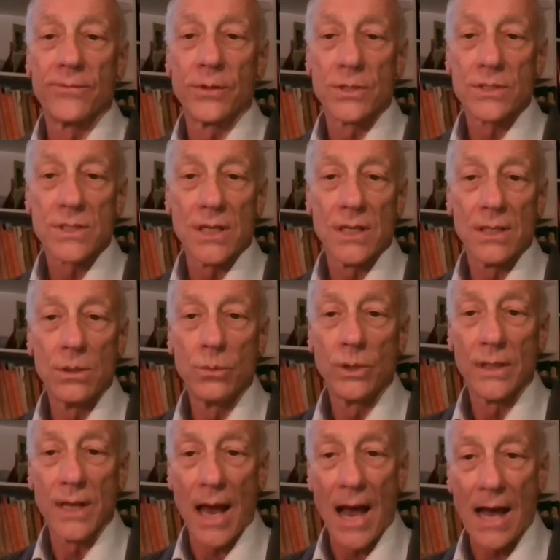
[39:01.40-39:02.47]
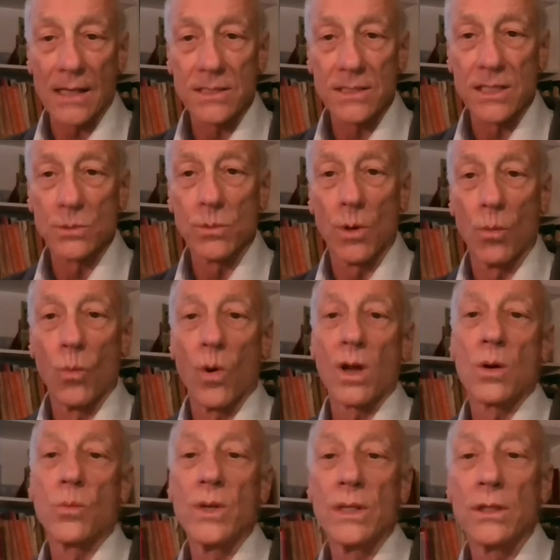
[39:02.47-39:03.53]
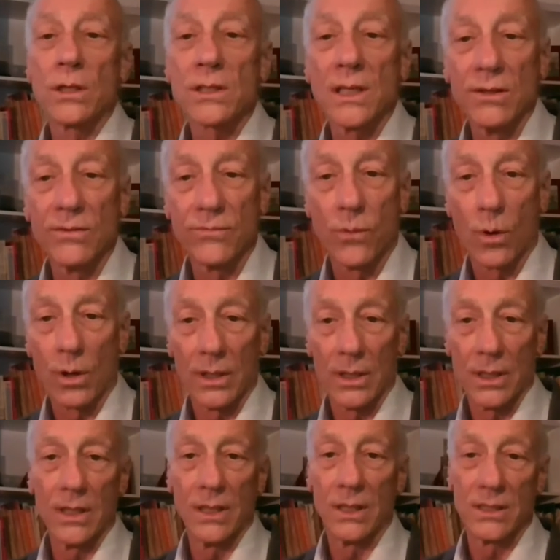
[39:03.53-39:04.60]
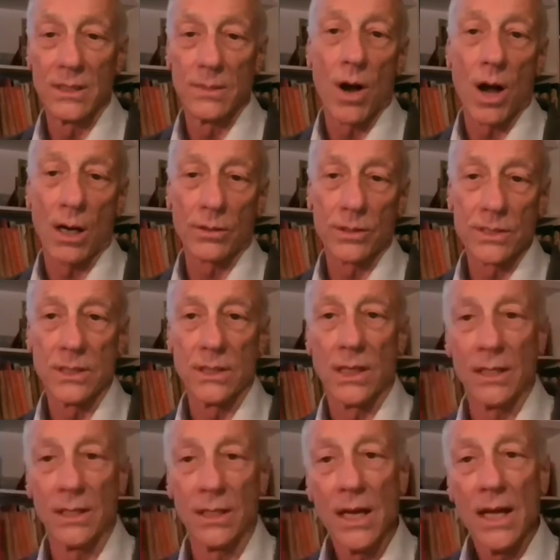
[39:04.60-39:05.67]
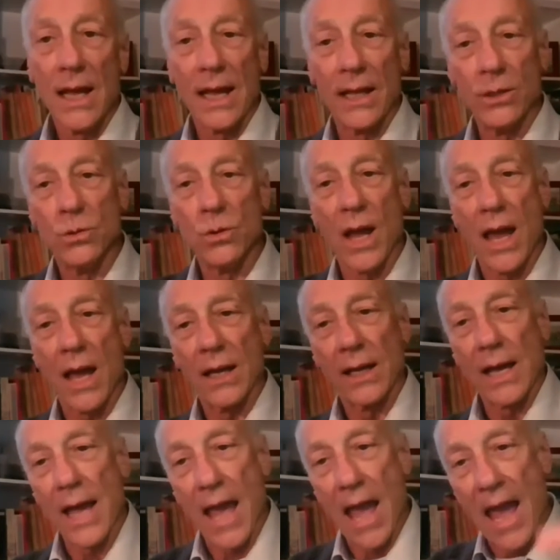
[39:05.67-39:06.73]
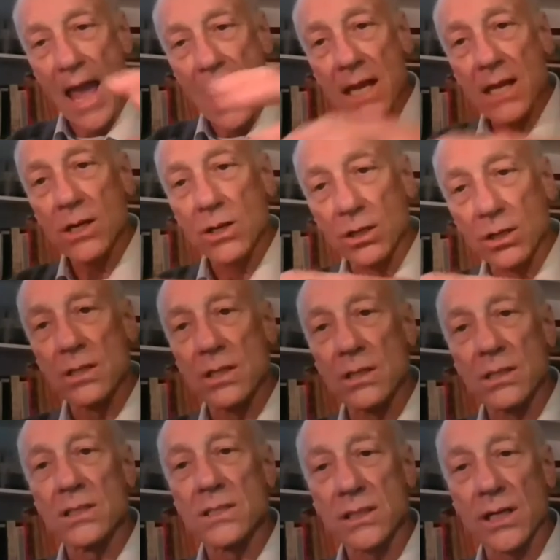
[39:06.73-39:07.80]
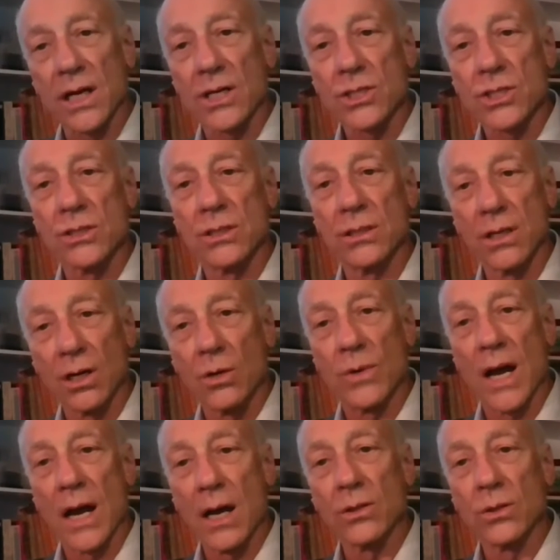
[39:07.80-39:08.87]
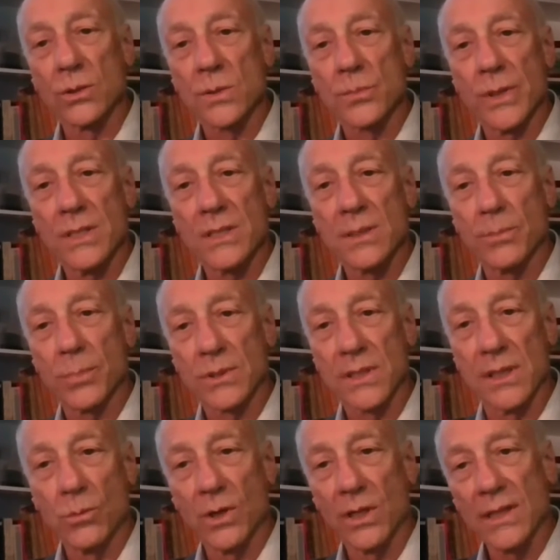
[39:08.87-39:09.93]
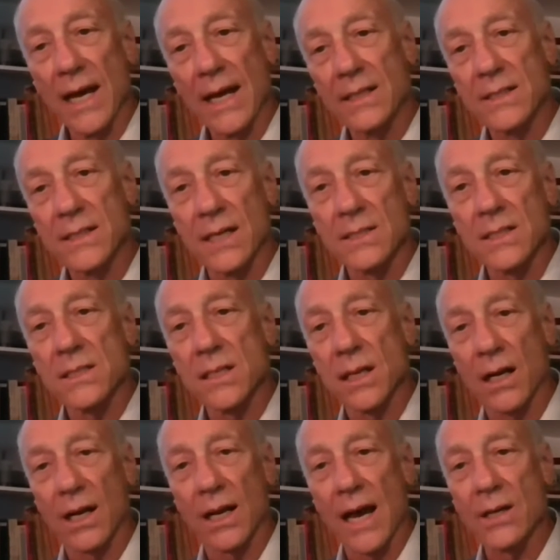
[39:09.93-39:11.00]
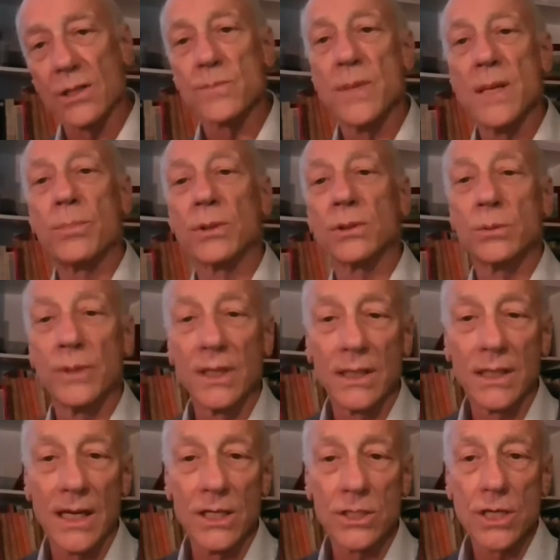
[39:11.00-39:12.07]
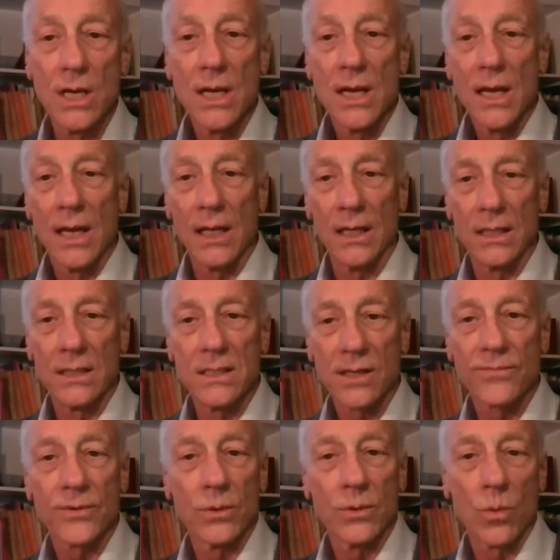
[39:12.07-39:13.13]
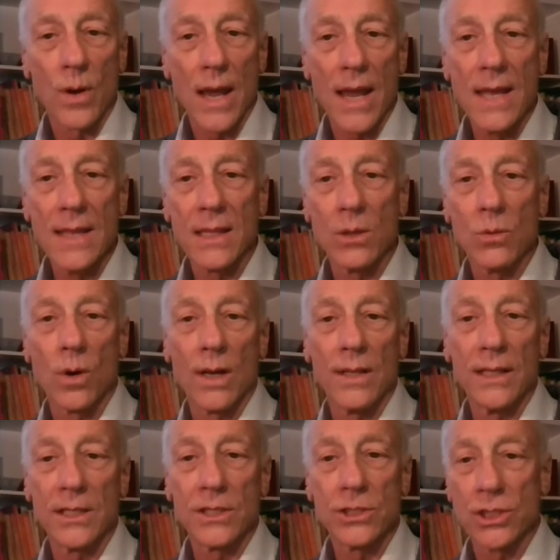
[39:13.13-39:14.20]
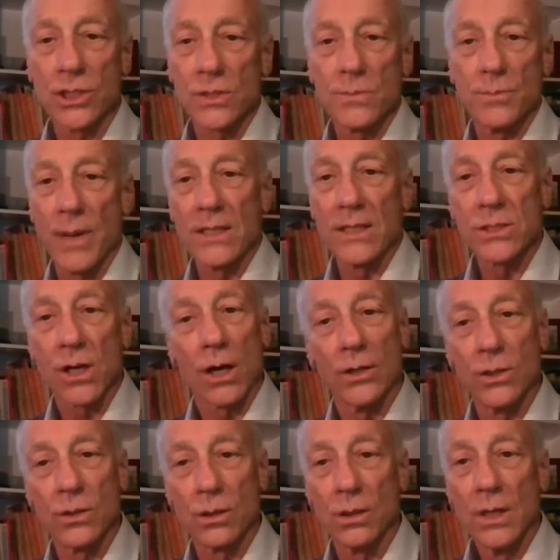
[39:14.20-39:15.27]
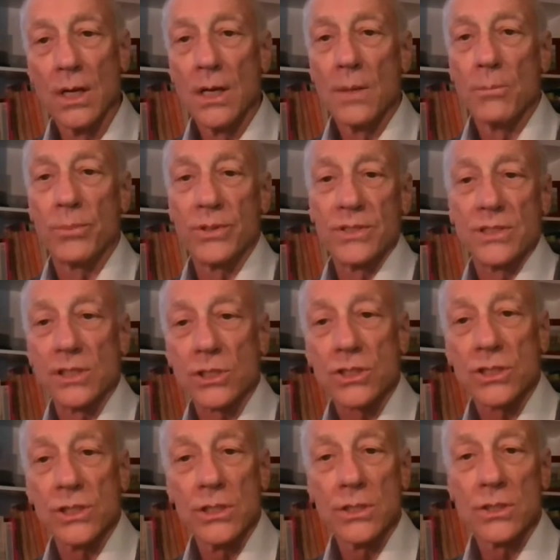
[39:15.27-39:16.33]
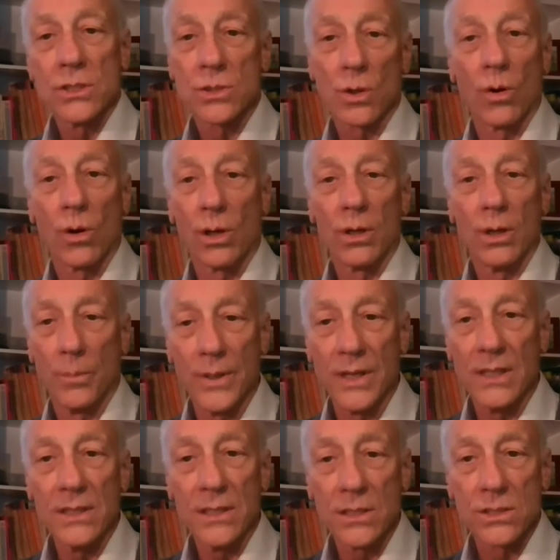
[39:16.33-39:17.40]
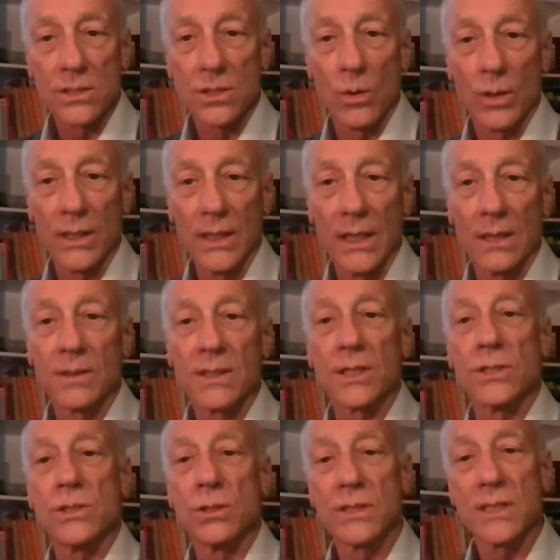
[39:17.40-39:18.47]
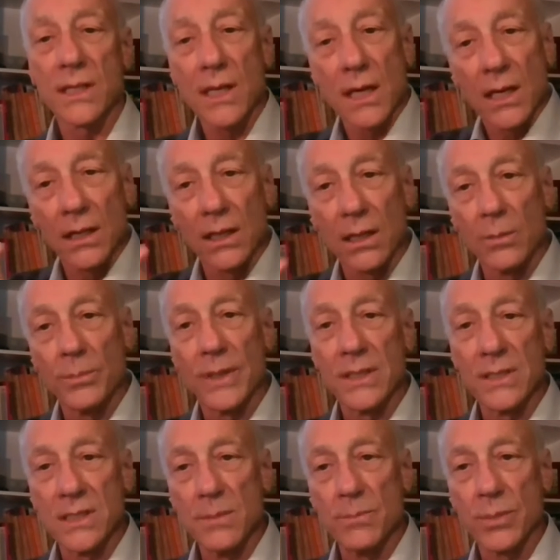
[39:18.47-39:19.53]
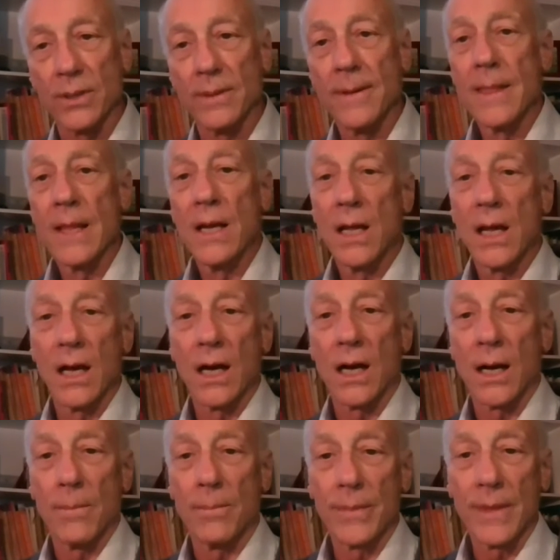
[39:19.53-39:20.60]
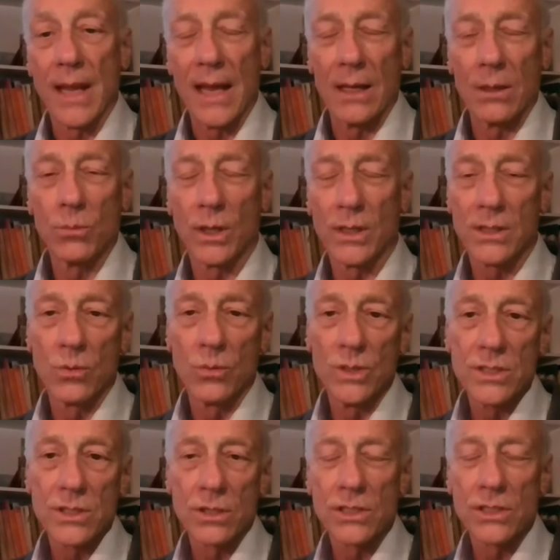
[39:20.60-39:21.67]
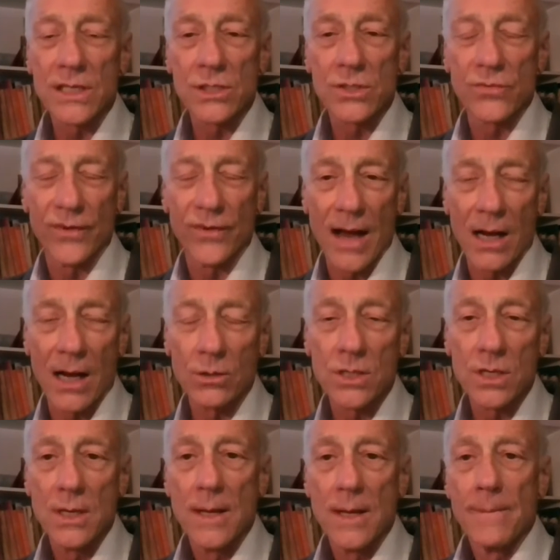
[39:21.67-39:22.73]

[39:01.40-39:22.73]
first thing you would ask is, well, what are we looking for in a democracy? And you anchor the discussion around those principles. And what that does is it allows people to engage in a different way than one that's just based on your positions or opinions going in, because you're digging a little bit deeper. And what the research has found